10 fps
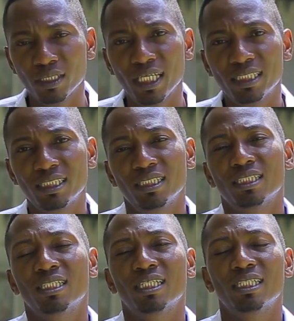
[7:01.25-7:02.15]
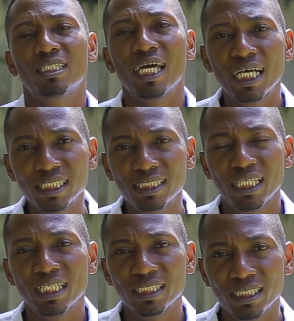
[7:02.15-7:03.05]
that does
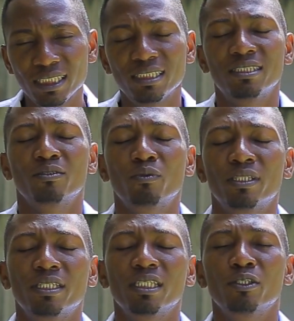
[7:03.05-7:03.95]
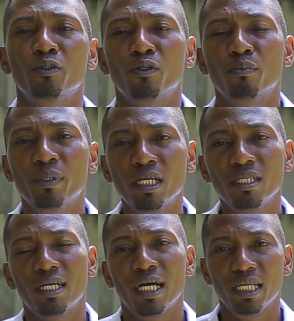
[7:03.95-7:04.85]
exist within your
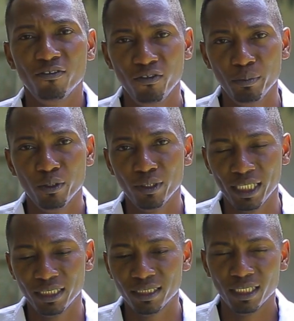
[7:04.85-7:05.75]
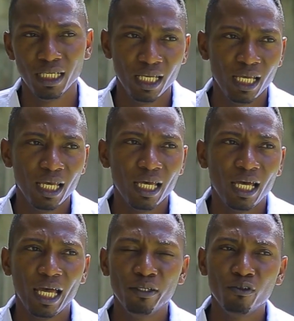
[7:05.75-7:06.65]
male and female lines.
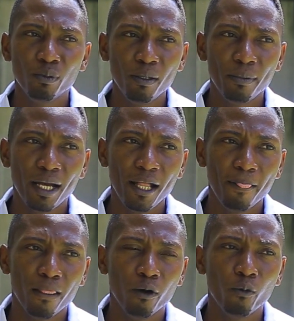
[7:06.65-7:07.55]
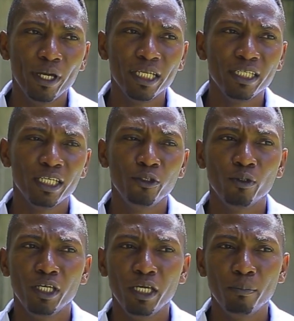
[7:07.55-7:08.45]
And remember, when
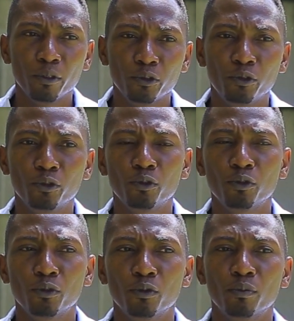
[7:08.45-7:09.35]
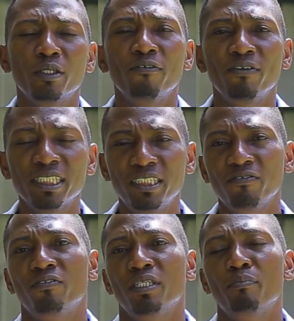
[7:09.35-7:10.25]
you're able to
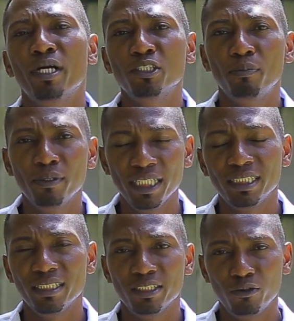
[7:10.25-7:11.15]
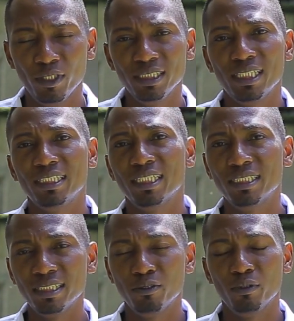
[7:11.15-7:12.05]
effectively manipulate the strengths that
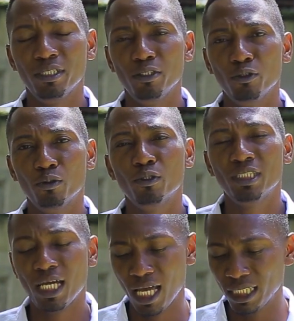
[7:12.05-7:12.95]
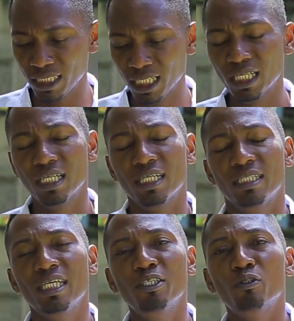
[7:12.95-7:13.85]
exist within your goat herd,
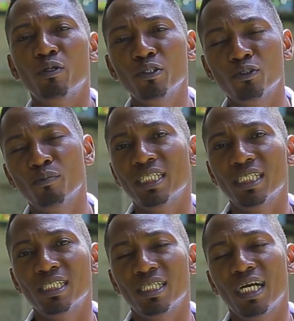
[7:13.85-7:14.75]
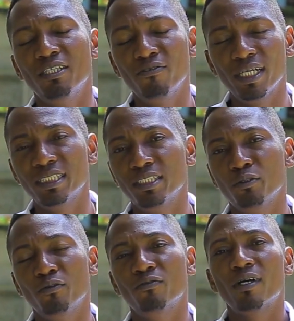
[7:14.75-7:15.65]
then you also take advantage
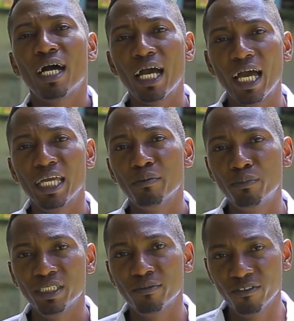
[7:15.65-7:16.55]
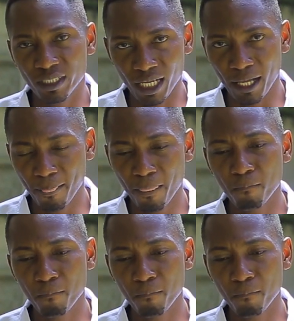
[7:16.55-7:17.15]
of hybrid vigor.